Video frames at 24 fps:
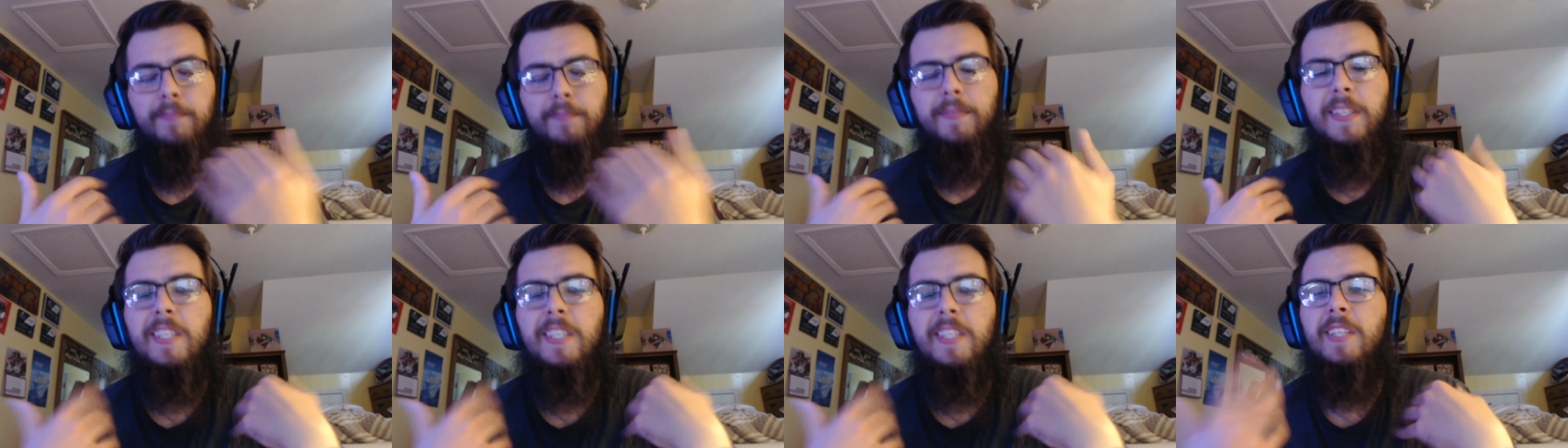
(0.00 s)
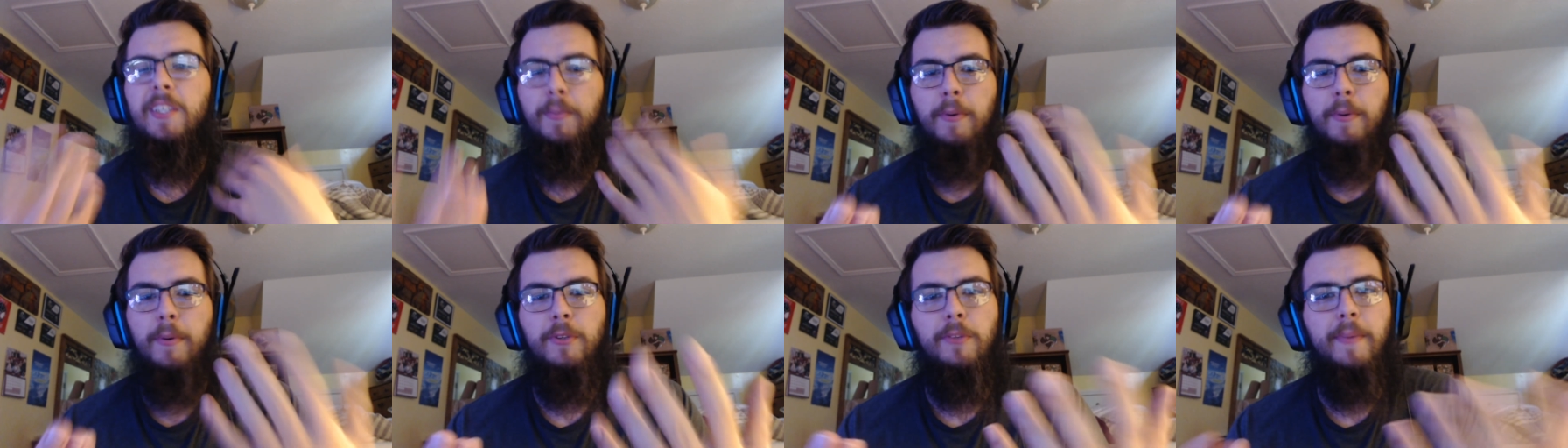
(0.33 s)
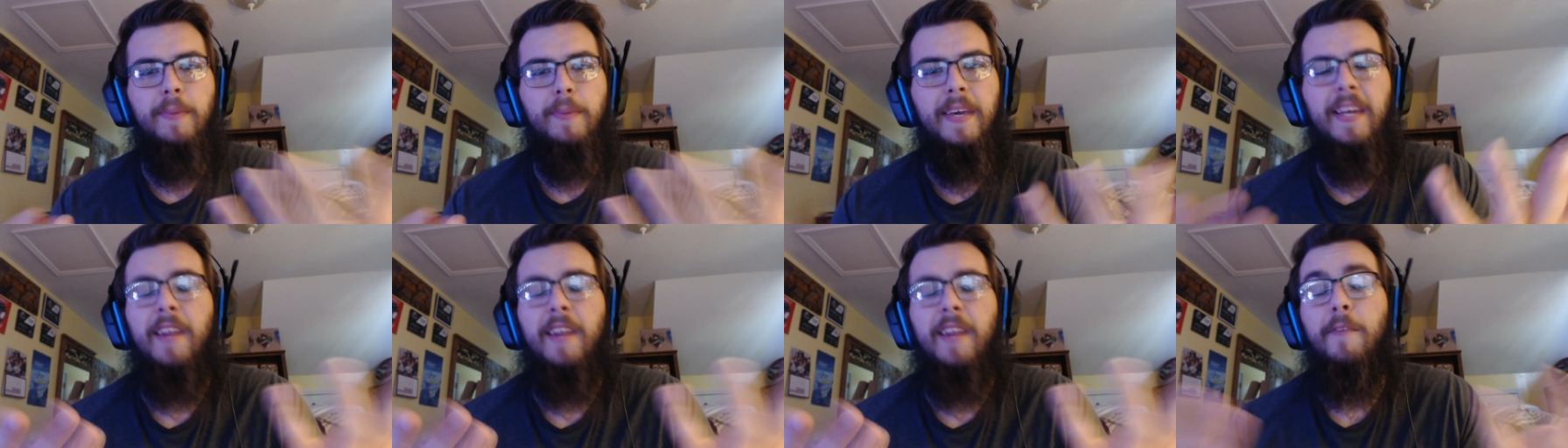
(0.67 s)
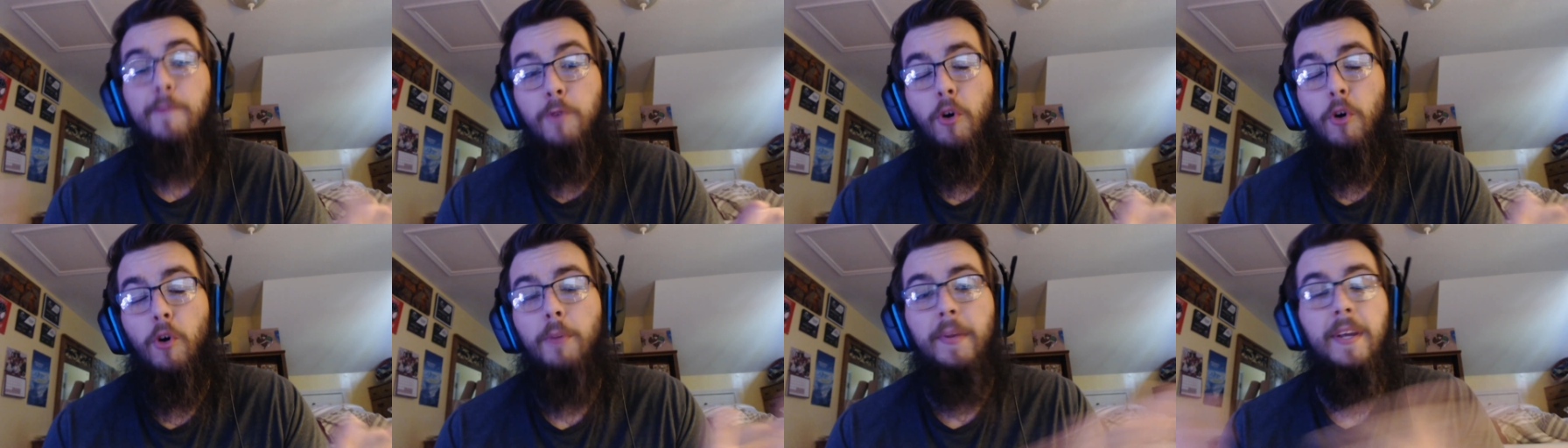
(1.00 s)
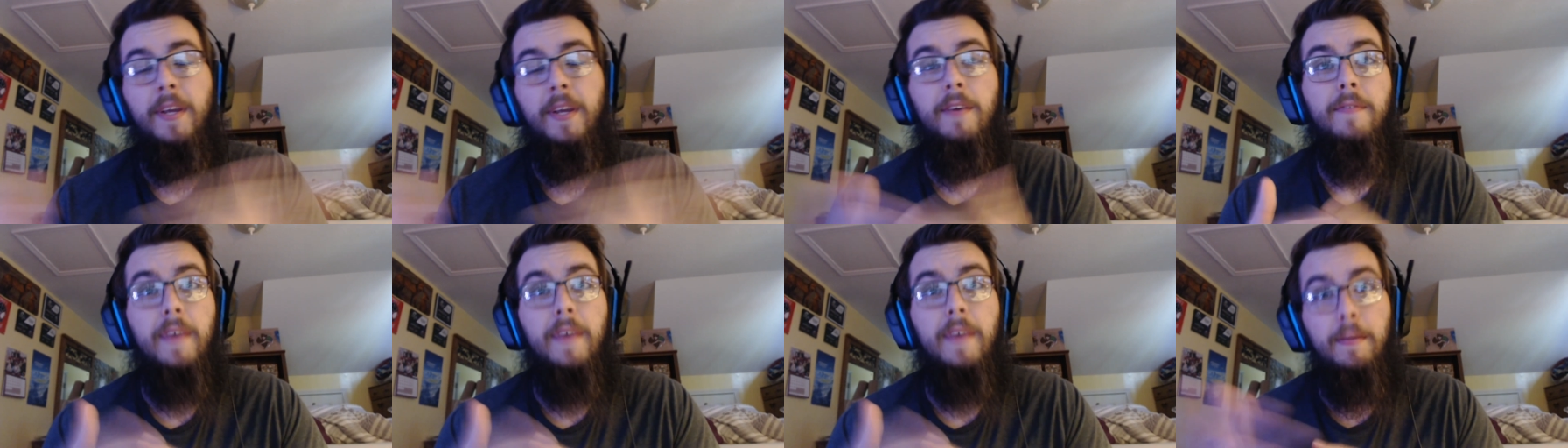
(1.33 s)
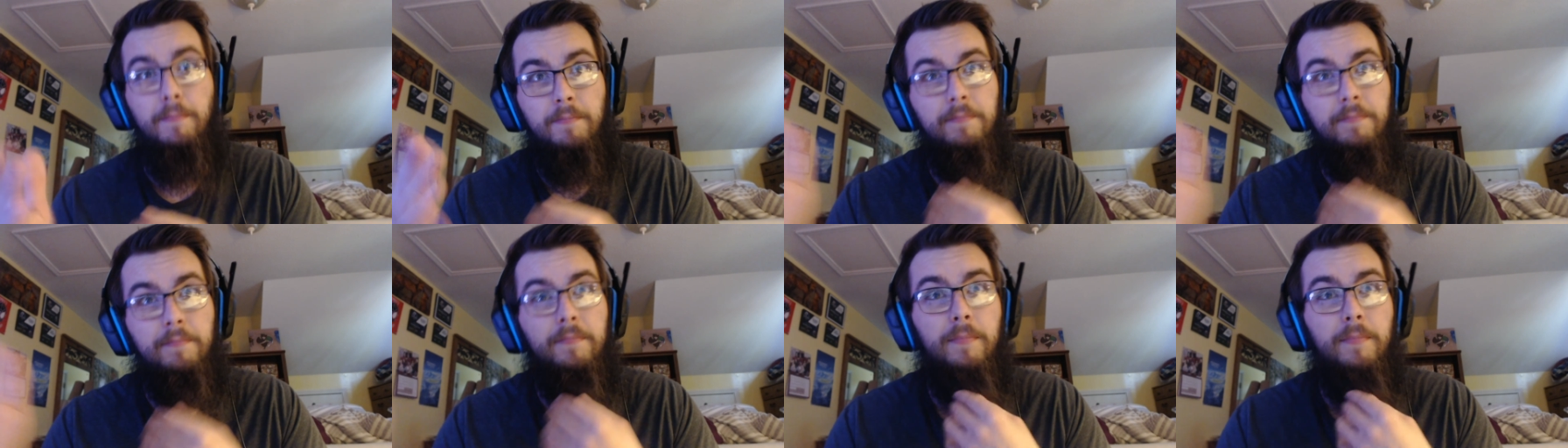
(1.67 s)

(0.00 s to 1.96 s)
this is supposed to be an informative and